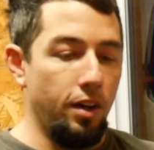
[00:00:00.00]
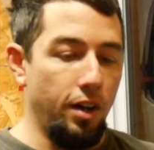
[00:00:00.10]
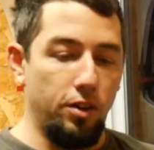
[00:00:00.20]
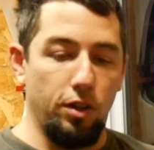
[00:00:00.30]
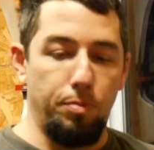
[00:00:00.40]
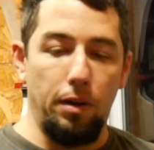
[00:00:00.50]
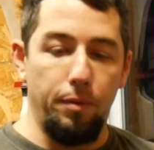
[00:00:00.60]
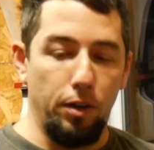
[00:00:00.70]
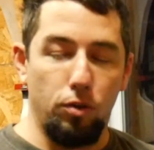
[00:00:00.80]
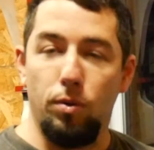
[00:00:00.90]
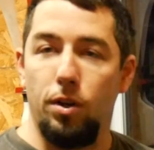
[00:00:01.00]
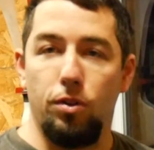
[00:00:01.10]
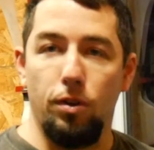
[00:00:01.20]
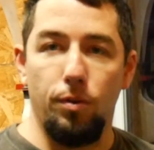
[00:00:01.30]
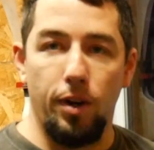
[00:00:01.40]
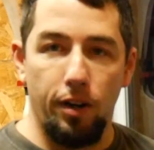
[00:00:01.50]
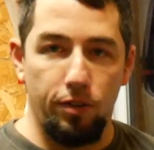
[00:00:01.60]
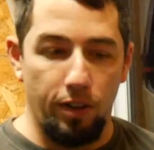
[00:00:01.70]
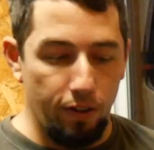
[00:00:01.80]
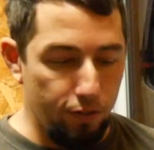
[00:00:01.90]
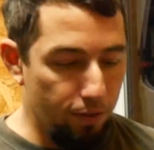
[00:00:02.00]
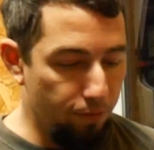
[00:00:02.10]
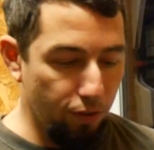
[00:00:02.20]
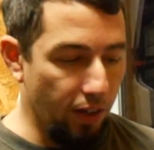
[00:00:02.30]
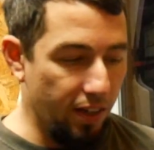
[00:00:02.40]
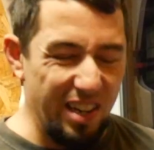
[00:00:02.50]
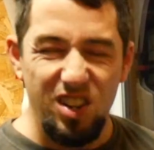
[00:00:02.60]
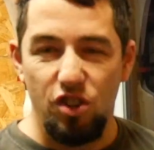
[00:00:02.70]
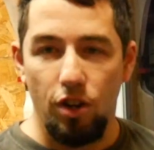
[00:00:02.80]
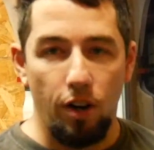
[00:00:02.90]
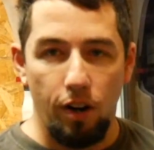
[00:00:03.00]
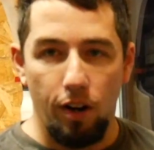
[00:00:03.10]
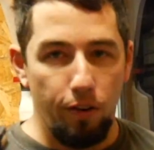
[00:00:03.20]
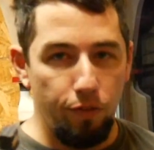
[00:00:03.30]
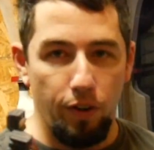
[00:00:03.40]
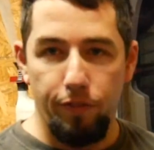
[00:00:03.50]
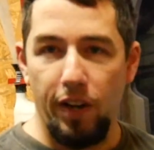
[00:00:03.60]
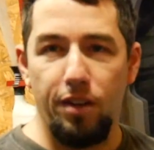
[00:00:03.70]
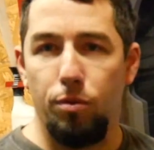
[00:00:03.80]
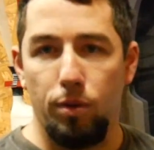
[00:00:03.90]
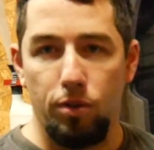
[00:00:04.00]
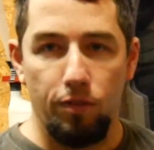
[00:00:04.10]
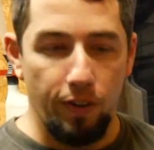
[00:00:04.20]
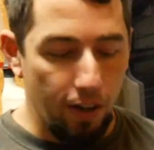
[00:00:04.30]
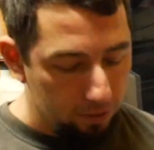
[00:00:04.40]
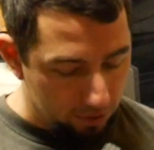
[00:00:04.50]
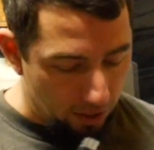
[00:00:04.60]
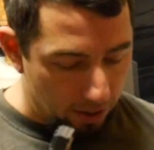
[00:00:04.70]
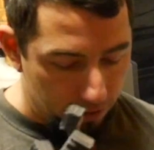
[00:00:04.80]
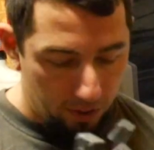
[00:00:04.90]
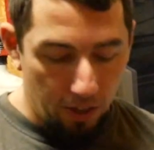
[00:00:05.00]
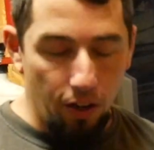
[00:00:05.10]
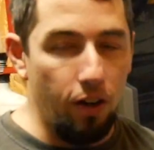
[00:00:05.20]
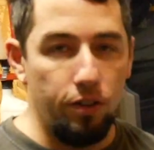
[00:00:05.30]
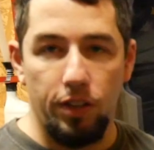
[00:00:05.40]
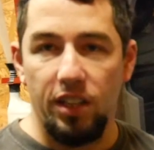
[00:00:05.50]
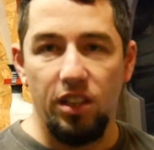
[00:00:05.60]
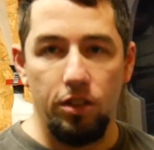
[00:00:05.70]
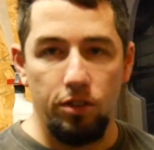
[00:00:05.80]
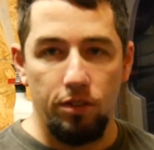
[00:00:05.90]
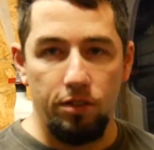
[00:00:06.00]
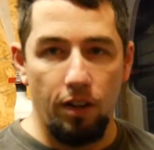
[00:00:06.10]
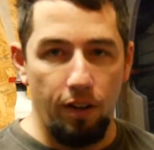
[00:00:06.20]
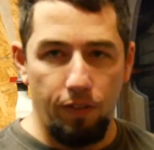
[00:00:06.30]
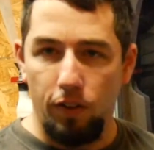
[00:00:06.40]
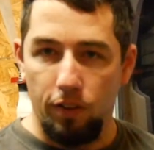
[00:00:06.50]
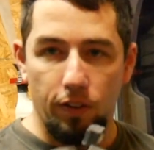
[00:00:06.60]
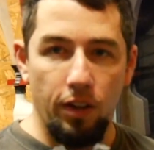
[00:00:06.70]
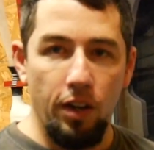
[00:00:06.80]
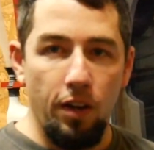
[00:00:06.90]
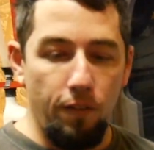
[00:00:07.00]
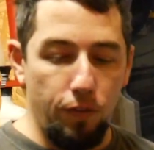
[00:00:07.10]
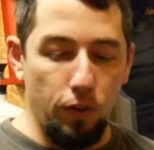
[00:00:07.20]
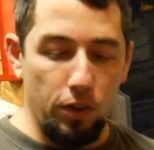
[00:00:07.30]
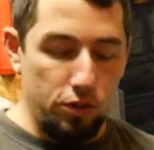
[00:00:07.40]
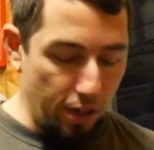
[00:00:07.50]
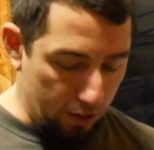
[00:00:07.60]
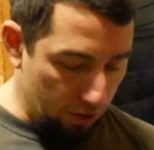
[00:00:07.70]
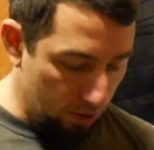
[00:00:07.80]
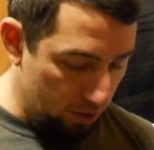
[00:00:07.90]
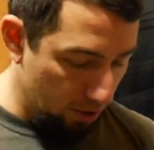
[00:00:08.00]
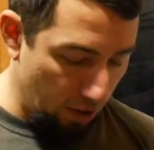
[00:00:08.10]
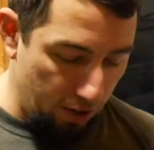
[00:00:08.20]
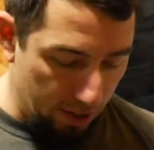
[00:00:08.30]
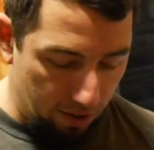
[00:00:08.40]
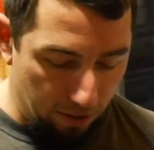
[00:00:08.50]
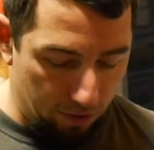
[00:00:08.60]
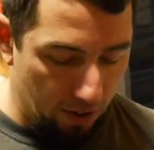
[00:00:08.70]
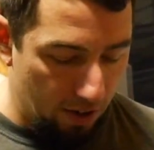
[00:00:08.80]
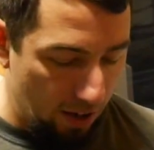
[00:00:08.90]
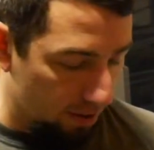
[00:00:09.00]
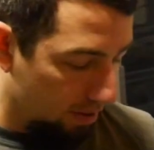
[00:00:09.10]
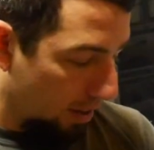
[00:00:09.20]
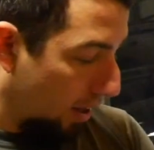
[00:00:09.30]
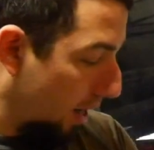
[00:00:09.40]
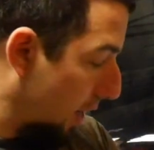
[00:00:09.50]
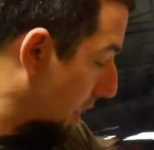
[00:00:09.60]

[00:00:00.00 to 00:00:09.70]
I took probably about 20 or 30 wires out of them for like EGR, vacuum switching valve stuff, all the ignition stuff, all the fuel injectors. All that stuff is unnecessary.